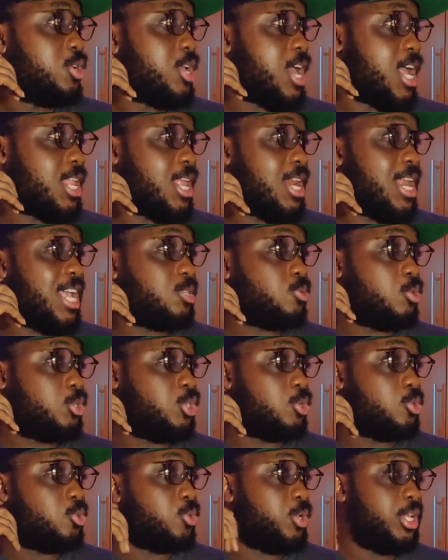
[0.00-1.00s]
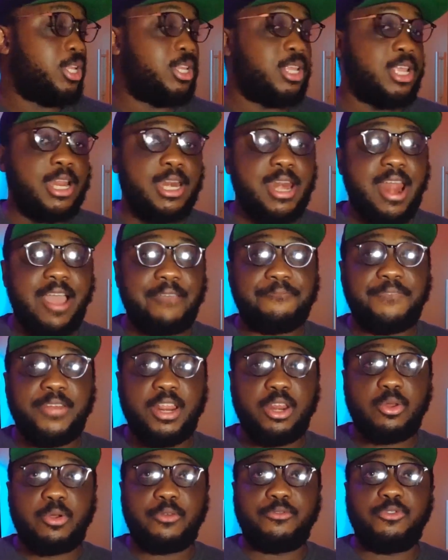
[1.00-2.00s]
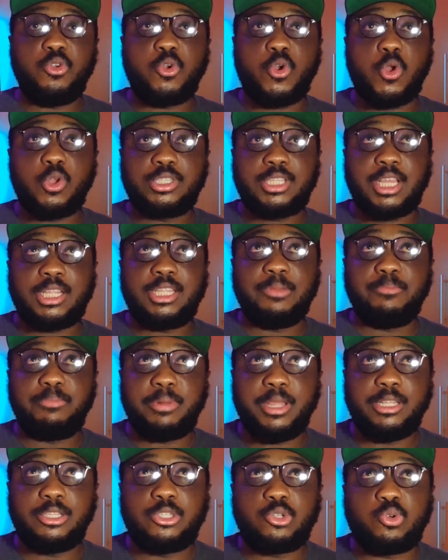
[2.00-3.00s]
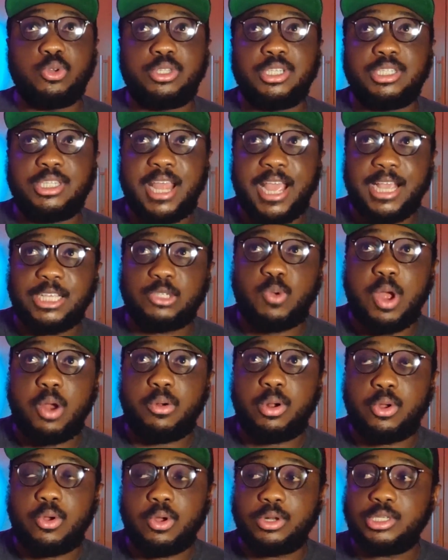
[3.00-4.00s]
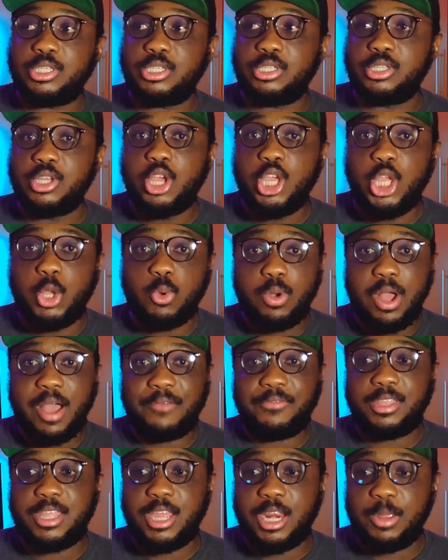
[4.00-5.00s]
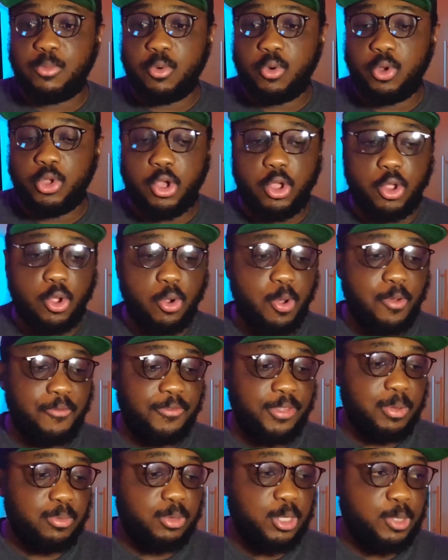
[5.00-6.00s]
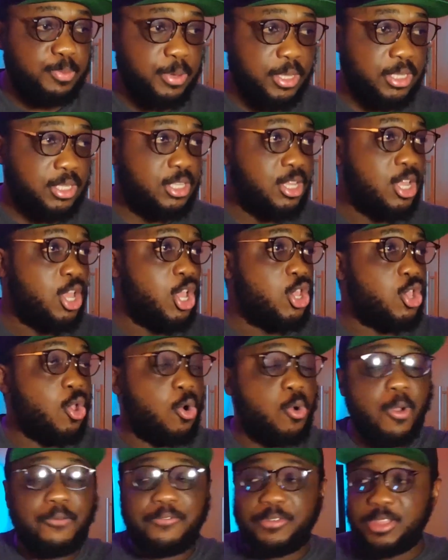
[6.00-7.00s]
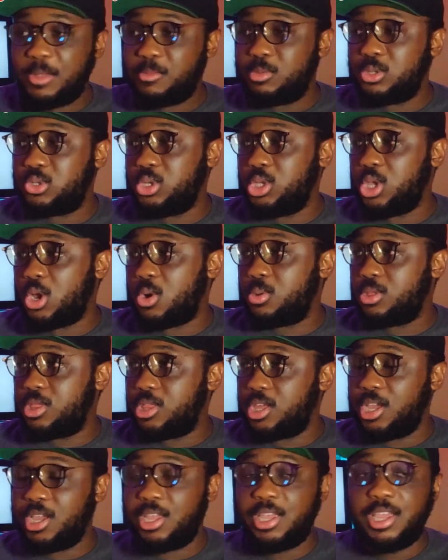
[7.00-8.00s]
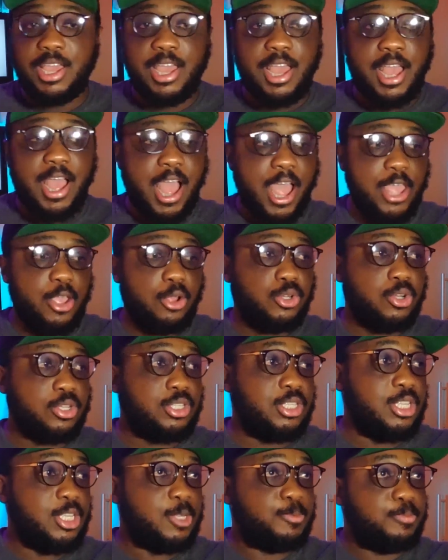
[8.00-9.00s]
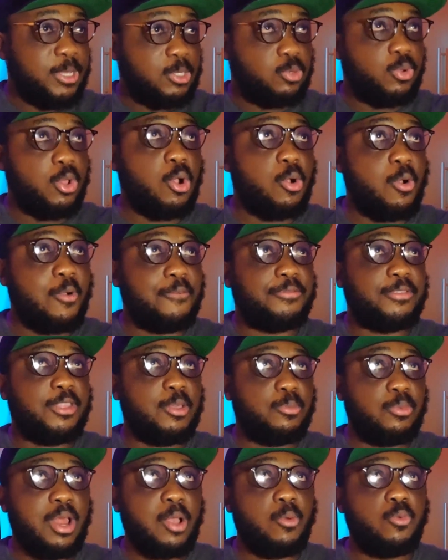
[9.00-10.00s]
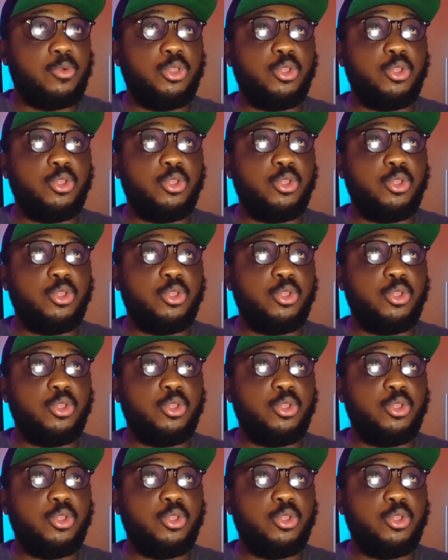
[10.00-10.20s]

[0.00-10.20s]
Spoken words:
analyze what you're doing. That feeling of you constantly being scrutinized while recording, you don't have it anymore. You're in your comfortable space, you're comfortable doing your own thing, and you're just in a space where you're comfortable. And